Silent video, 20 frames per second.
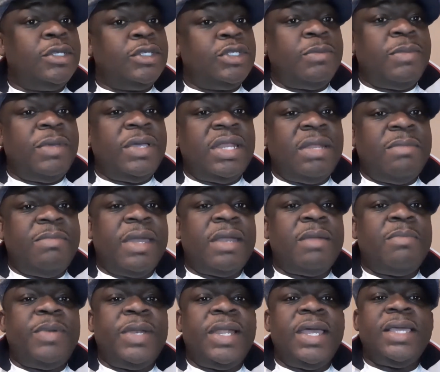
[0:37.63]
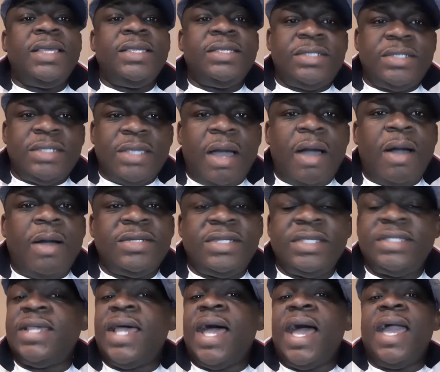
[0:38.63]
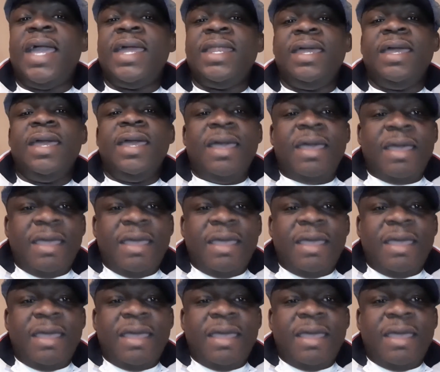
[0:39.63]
to make it a better place, or decide